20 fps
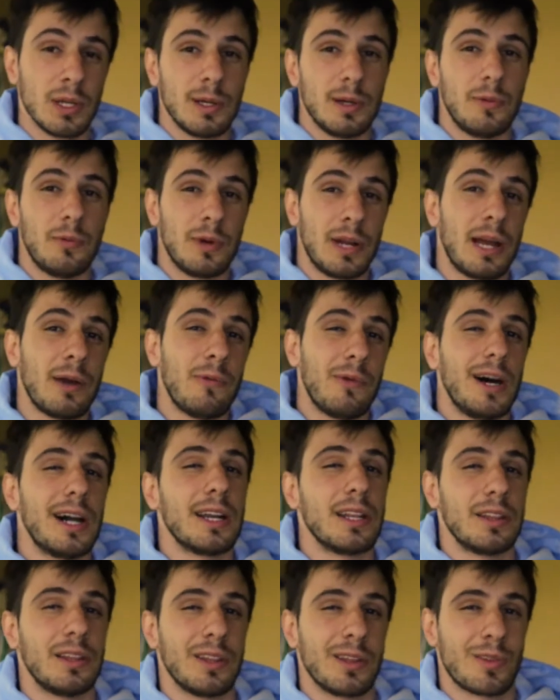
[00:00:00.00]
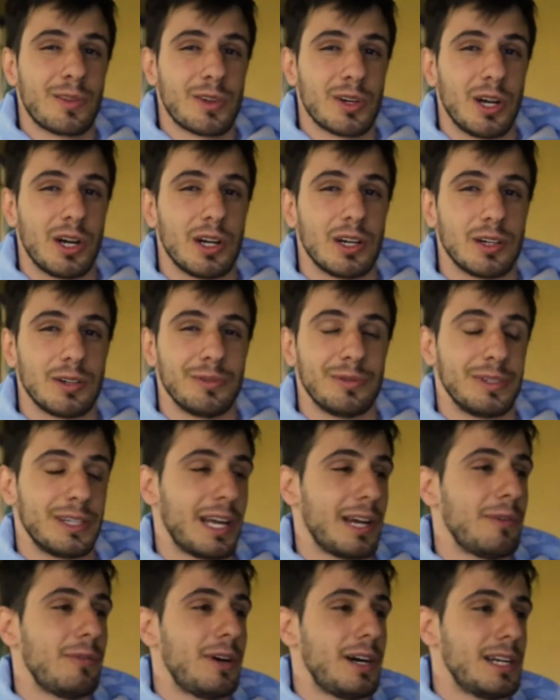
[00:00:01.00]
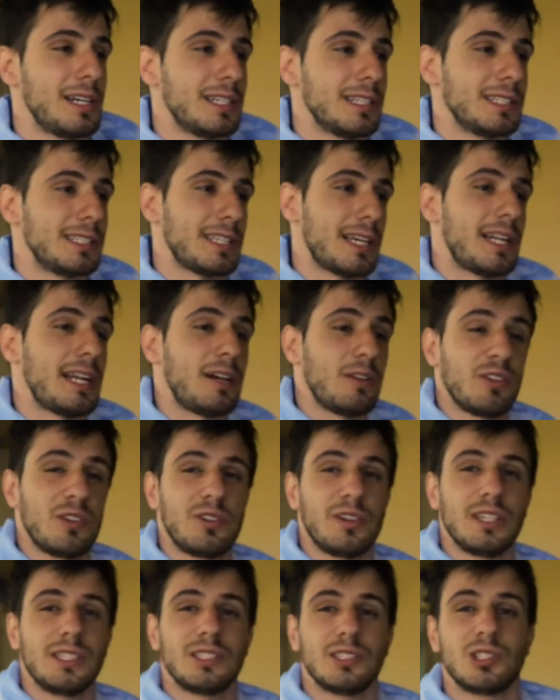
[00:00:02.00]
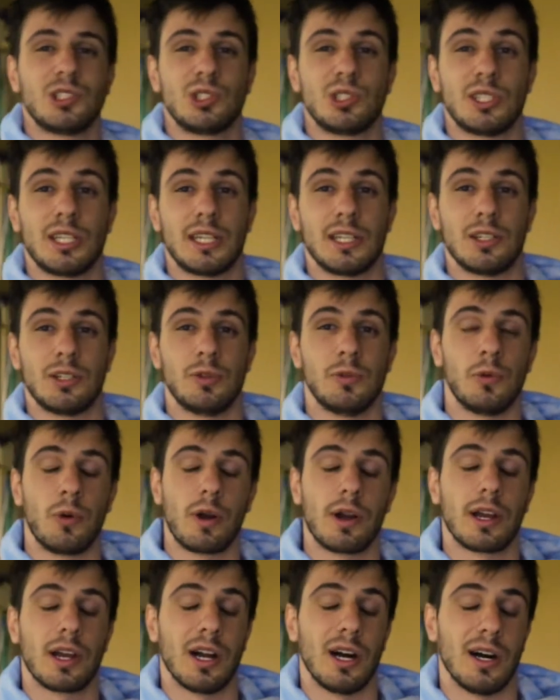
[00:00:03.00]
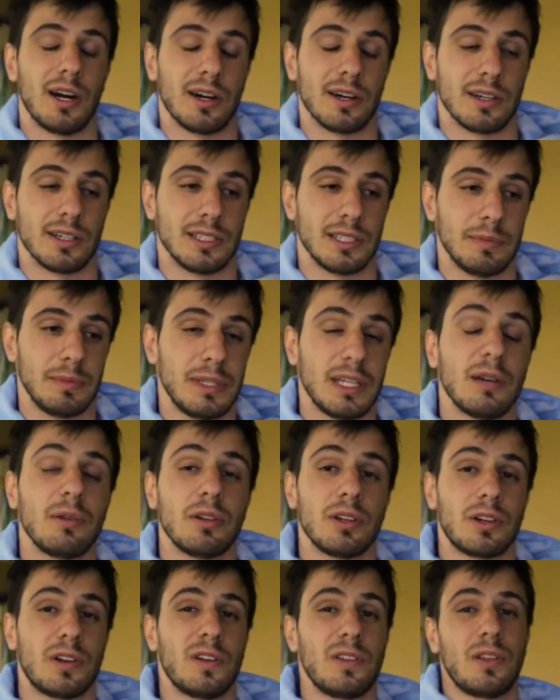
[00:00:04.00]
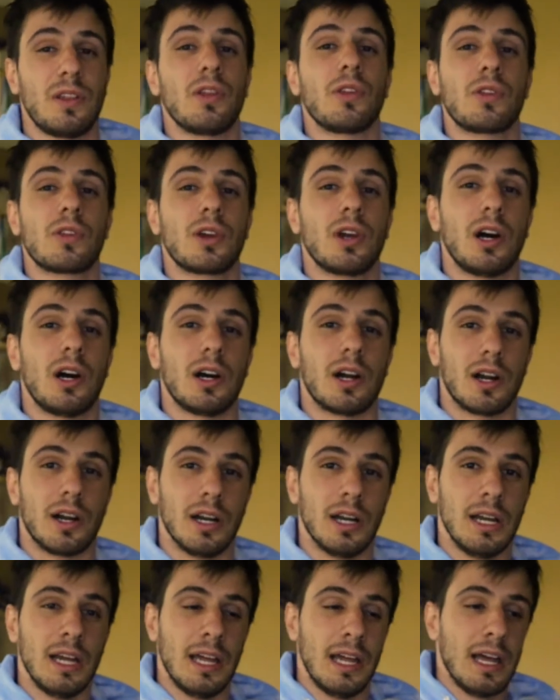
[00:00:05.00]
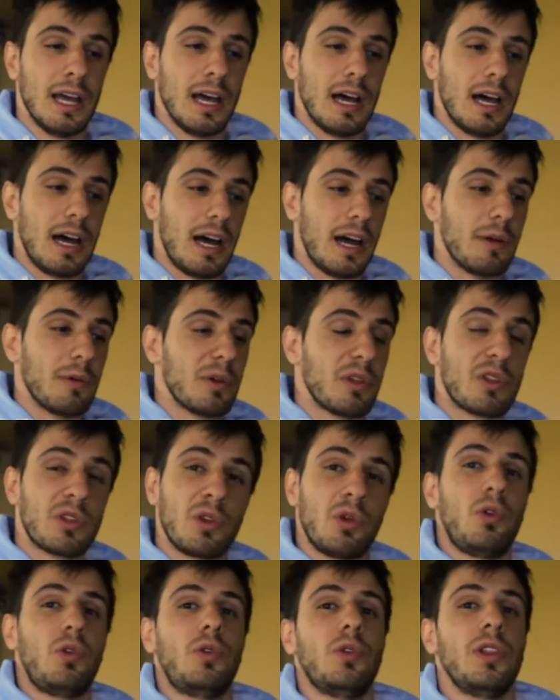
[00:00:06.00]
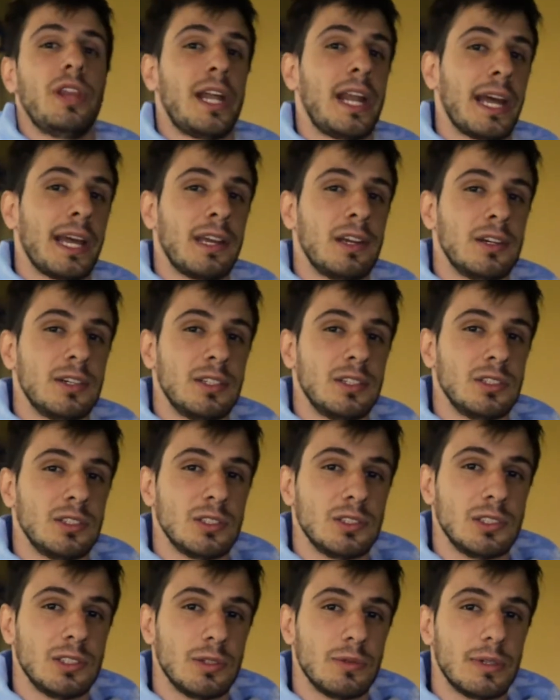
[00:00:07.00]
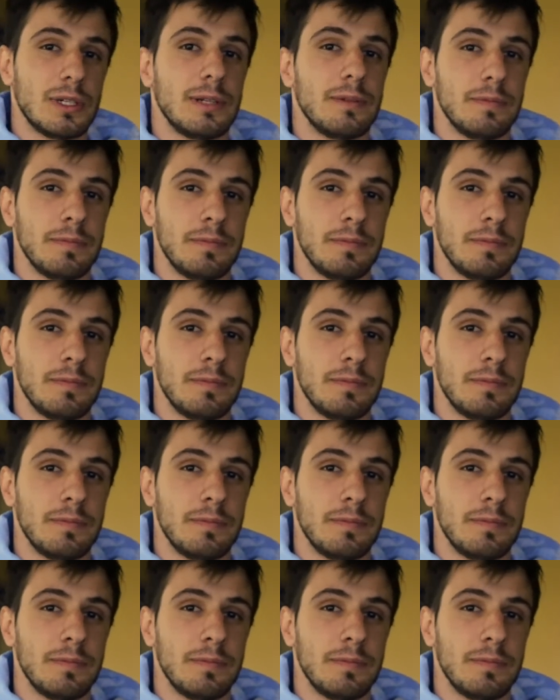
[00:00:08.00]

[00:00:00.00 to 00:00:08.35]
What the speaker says: When I wanted this car, when I wanted to set out, create this channel, work hard to be able to earn this car, I was told that I couldn't do it.